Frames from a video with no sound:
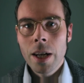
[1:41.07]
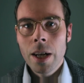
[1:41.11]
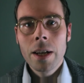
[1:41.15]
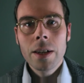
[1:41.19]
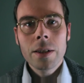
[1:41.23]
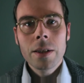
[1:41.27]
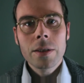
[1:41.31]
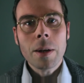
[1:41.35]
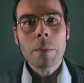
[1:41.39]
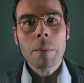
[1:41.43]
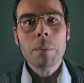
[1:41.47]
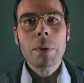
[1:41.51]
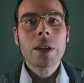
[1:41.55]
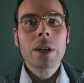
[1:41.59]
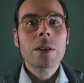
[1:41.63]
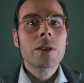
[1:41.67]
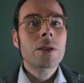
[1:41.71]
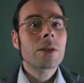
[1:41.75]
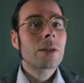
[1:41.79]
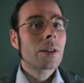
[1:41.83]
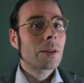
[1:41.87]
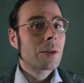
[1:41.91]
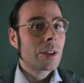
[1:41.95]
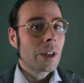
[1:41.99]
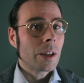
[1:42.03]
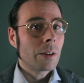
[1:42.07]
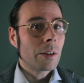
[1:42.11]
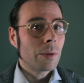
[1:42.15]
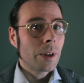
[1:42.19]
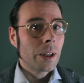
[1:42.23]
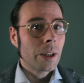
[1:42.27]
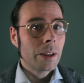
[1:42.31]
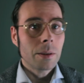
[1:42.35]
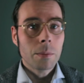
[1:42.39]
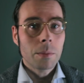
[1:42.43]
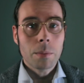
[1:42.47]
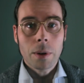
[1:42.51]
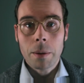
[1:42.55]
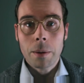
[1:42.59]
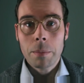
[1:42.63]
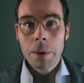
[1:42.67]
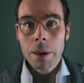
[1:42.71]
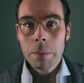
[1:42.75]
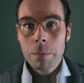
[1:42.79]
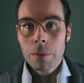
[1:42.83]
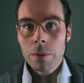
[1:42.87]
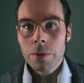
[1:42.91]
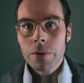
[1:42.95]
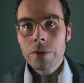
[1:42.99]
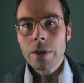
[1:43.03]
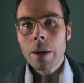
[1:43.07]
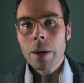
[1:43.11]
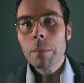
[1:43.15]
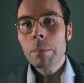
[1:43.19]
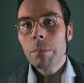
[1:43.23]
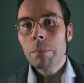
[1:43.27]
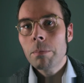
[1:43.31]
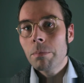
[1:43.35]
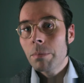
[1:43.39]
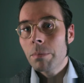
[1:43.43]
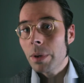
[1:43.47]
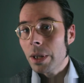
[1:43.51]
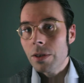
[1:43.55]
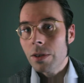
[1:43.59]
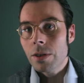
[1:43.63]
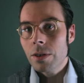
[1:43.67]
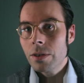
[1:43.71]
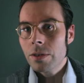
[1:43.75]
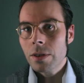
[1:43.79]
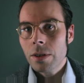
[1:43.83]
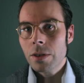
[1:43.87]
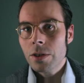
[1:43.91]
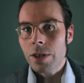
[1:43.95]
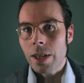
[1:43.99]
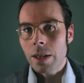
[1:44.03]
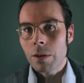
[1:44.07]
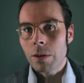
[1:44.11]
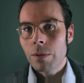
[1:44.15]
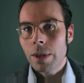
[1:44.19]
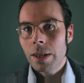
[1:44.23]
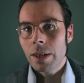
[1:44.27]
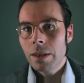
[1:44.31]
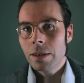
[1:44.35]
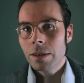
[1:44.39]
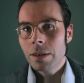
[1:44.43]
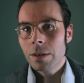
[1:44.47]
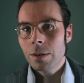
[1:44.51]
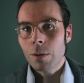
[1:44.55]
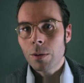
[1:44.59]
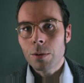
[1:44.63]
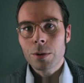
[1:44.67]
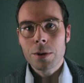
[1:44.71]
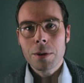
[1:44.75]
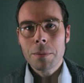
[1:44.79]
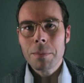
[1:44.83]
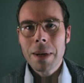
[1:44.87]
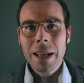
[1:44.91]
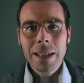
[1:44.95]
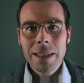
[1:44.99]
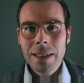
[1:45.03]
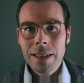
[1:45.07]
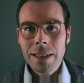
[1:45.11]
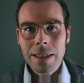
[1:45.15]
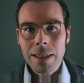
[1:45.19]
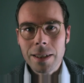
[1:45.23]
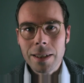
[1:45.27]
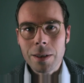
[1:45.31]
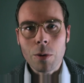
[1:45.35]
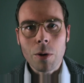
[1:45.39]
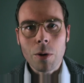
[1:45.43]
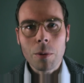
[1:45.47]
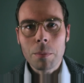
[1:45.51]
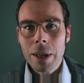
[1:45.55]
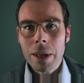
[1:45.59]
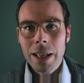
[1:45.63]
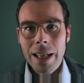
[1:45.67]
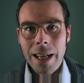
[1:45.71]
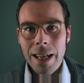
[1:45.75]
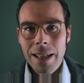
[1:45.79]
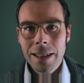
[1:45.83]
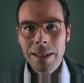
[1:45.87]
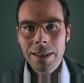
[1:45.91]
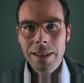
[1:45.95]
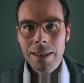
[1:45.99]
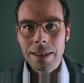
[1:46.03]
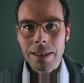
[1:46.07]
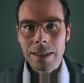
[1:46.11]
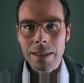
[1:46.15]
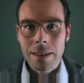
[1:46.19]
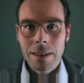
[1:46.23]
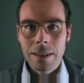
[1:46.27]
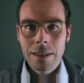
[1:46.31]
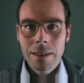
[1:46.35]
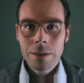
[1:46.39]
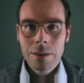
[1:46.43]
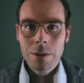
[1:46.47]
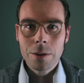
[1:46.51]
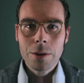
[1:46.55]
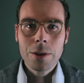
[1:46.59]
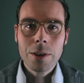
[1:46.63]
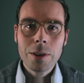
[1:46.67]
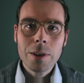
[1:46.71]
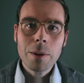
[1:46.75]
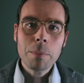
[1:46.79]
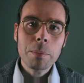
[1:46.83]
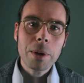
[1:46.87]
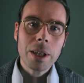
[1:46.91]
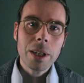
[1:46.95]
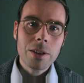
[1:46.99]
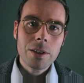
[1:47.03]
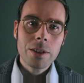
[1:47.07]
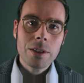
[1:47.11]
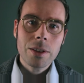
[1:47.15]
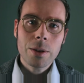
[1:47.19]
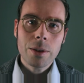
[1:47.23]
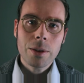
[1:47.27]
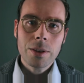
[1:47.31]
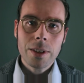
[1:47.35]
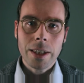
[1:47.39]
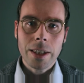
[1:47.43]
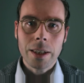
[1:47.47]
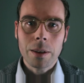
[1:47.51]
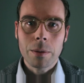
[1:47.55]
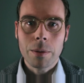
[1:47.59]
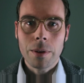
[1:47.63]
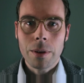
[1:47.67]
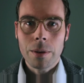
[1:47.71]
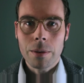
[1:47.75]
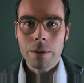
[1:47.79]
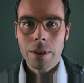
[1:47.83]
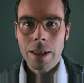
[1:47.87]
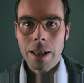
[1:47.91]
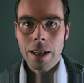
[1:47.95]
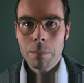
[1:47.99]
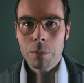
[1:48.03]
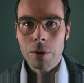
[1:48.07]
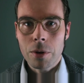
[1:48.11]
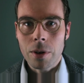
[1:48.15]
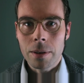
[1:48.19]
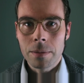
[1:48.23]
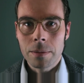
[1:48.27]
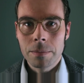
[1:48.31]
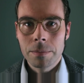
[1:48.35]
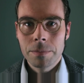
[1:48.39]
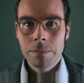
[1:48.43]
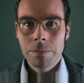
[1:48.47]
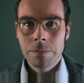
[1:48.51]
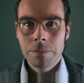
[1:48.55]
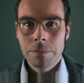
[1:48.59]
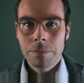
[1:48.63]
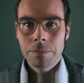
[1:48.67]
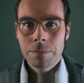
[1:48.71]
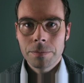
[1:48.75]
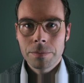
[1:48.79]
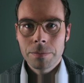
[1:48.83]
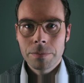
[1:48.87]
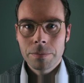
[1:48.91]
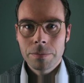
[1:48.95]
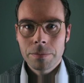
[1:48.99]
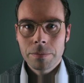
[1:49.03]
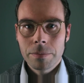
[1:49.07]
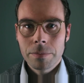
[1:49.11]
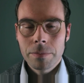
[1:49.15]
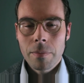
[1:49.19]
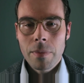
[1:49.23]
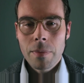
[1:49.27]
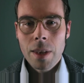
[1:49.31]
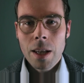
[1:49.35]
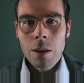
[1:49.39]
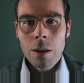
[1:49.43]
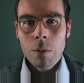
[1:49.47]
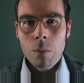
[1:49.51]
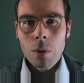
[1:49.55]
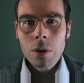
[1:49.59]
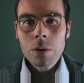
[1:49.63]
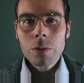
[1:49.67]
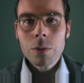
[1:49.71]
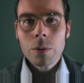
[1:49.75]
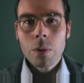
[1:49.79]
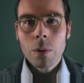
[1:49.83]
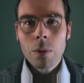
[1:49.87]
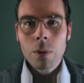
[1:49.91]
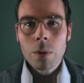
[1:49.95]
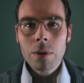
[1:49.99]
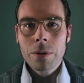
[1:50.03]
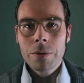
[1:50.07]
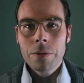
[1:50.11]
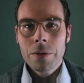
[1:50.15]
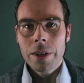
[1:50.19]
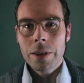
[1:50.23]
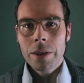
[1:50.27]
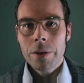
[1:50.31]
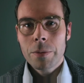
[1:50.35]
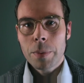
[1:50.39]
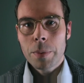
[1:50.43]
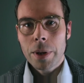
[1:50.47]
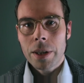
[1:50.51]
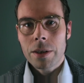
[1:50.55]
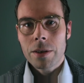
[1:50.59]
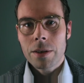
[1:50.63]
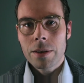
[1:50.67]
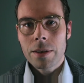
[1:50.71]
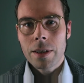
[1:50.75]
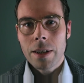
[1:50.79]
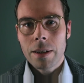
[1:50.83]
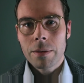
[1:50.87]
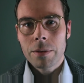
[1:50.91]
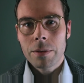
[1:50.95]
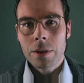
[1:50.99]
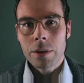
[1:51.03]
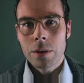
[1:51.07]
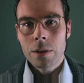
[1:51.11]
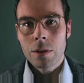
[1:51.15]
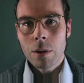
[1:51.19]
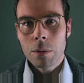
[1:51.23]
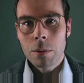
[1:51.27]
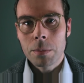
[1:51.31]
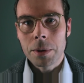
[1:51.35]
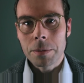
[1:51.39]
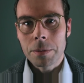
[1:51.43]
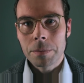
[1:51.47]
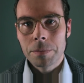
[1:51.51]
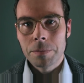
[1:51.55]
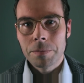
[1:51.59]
Some pictures are generated by people, some pictures are generated automatically or mechanically, such as the pictures you take with your camera. What do all of these pictures have in common?